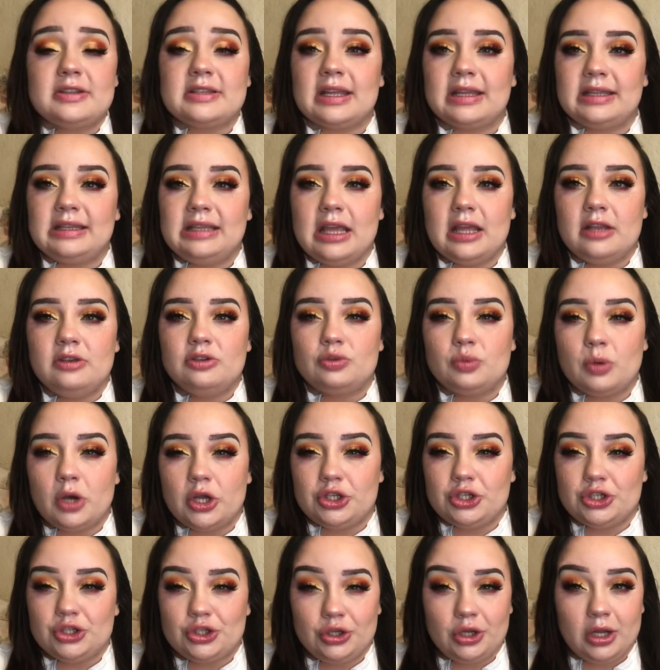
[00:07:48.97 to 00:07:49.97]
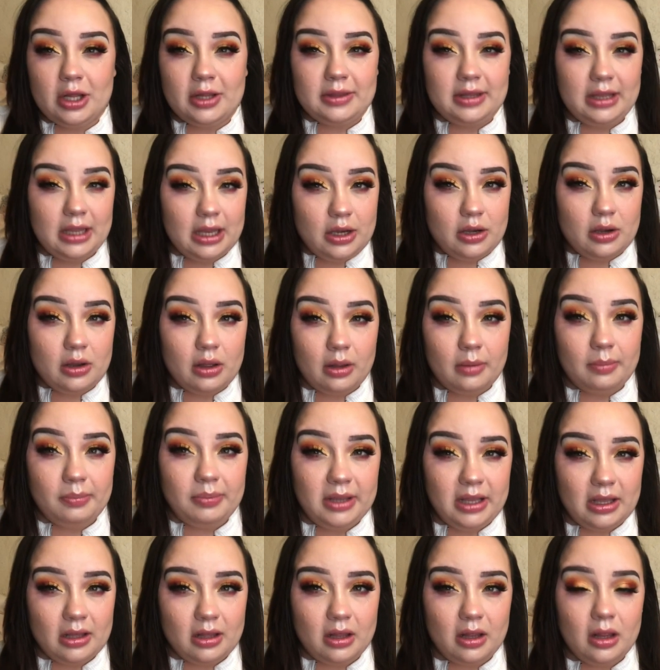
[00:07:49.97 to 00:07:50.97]
Again, swatches are not the end all
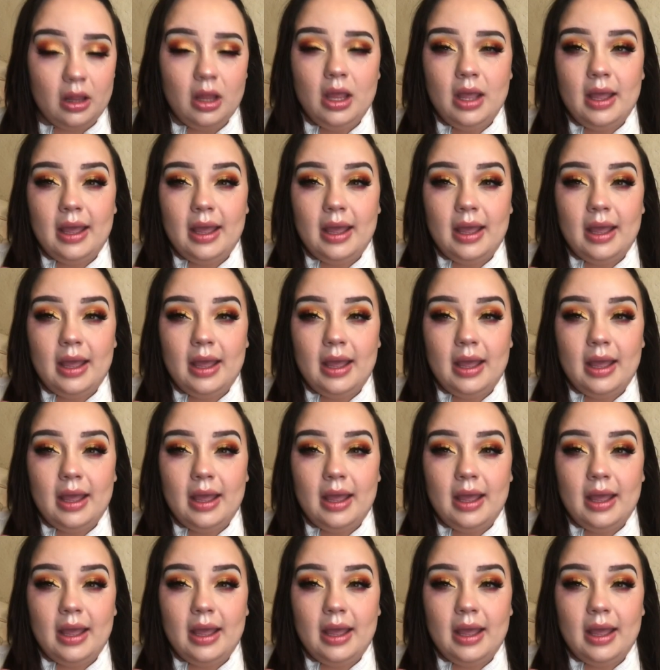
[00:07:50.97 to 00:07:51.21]
be all.